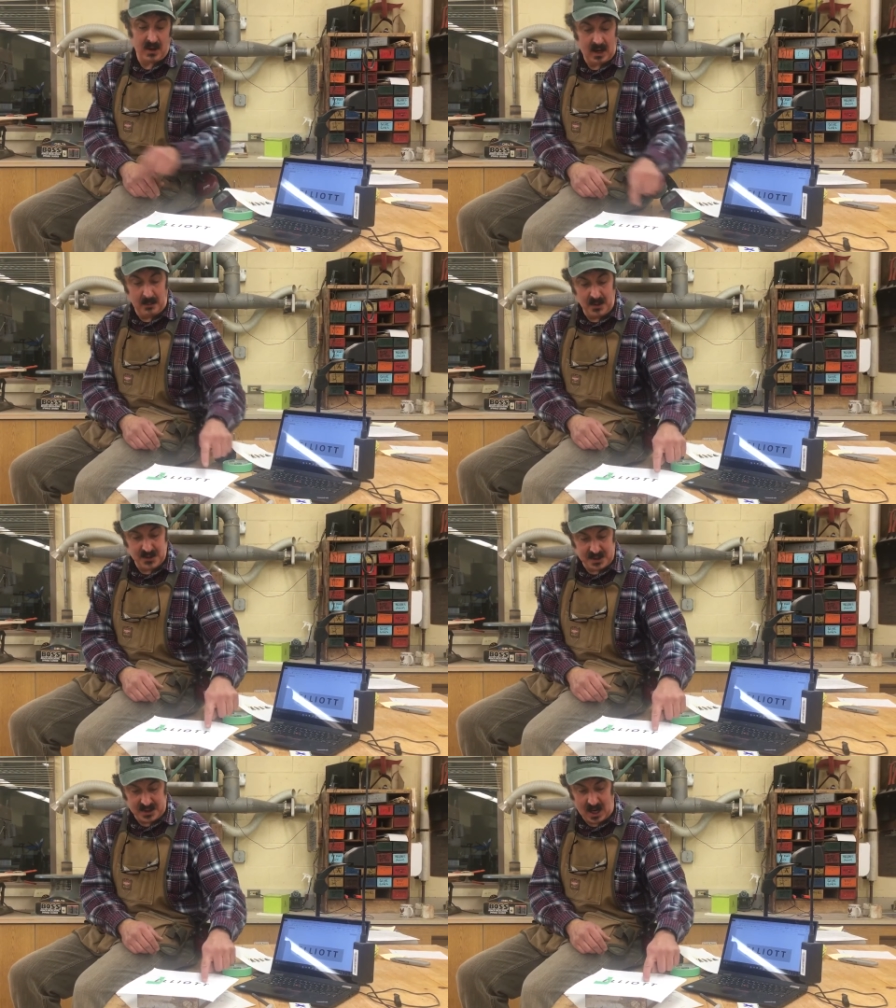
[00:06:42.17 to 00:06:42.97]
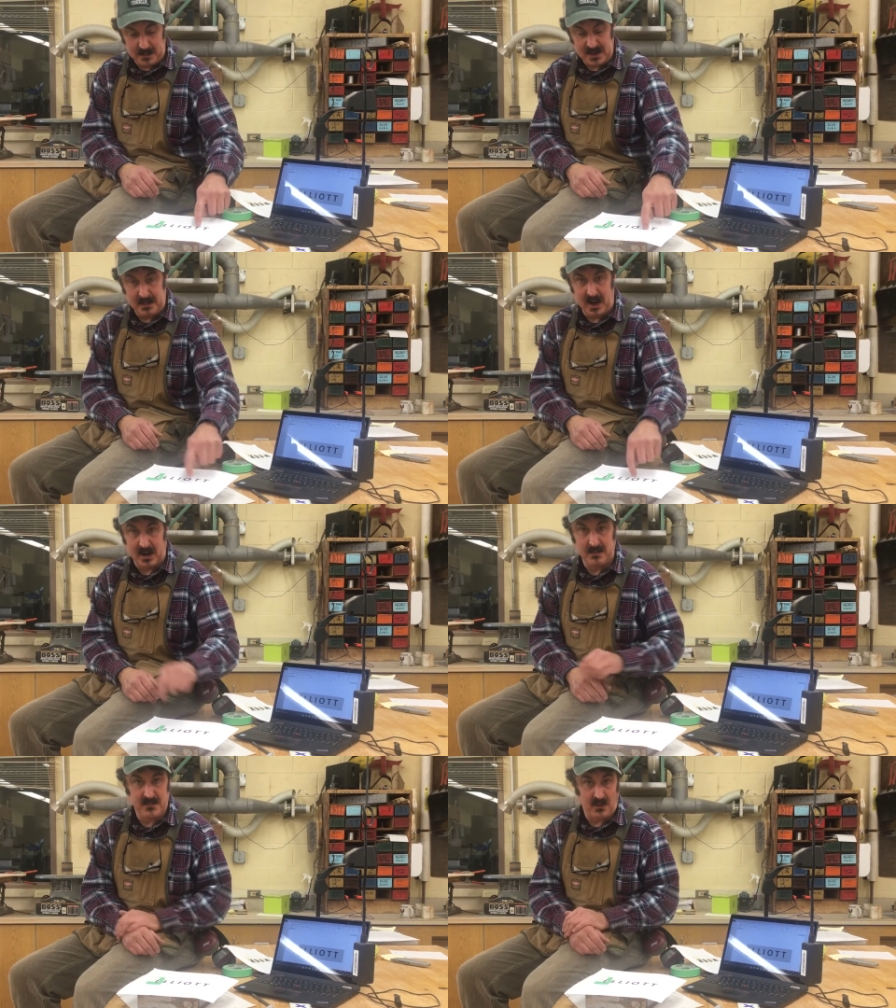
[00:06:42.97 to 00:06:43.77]
And I'm gonna use the top and the
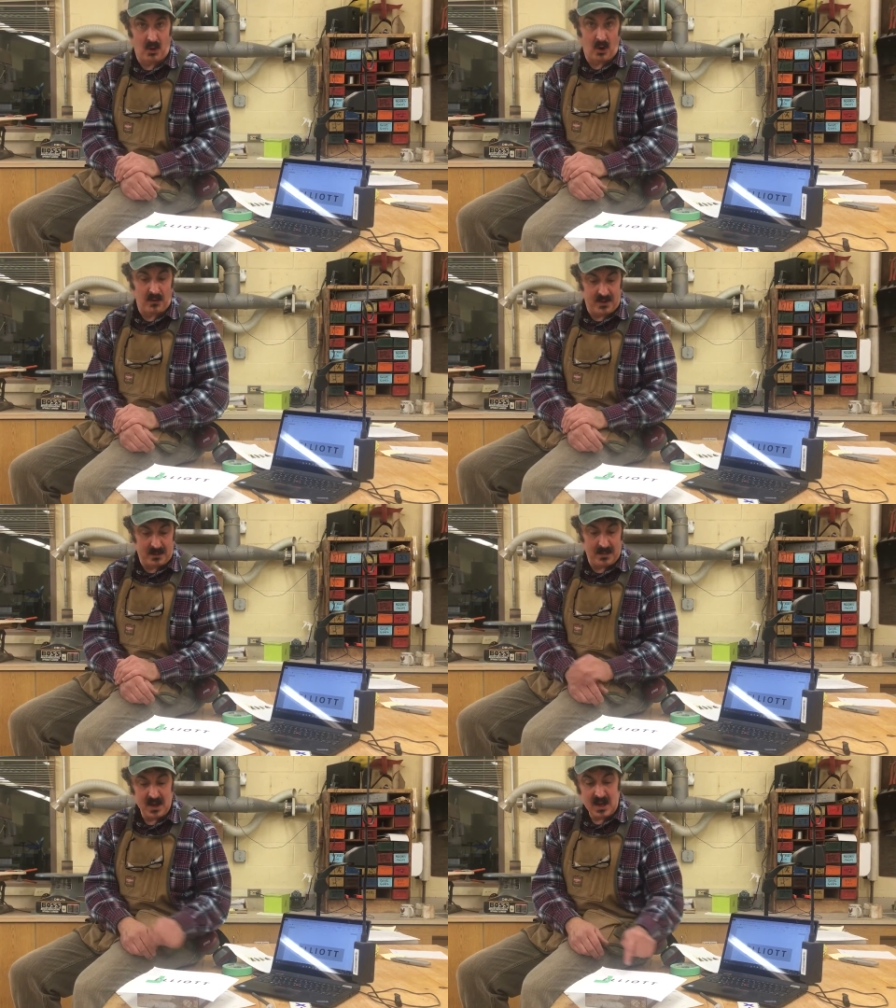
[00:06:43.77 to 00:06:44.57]
bottom for all of them.